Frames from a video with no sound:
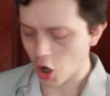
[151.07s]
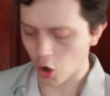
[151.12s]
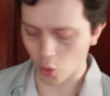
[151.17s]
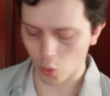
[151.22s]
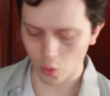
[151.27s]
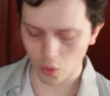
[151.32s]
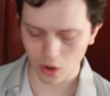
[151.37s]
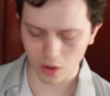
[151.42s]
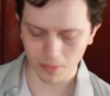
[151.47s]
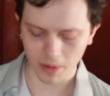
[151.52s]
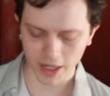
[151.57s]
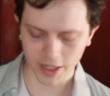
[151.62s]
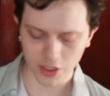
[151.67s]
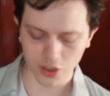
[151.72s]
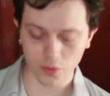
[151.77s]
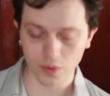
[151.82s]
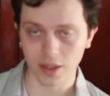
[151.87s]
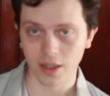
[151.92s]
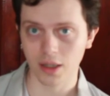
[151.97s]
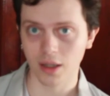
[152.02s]
or by
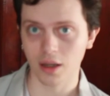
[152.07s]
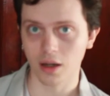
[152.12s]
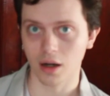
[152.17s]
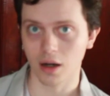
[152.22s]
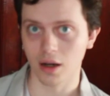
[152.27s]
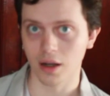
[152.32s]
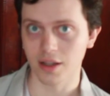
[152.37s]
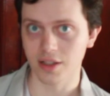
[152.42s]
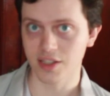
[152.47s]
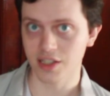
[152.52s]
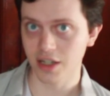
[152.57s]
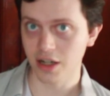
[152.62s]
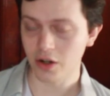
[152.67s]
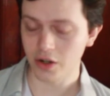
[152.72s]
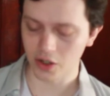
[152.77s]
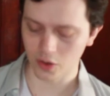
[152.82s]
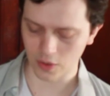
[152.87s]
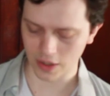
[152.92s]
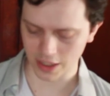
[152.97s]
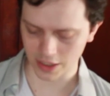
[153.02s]
doing
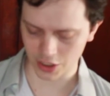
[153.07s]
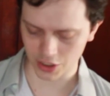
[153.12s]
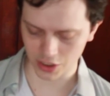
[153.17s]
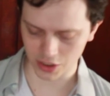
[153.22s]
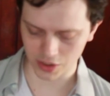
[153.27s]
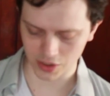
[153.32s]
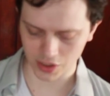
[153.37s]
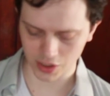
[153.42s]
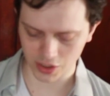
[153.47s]
scenario actions,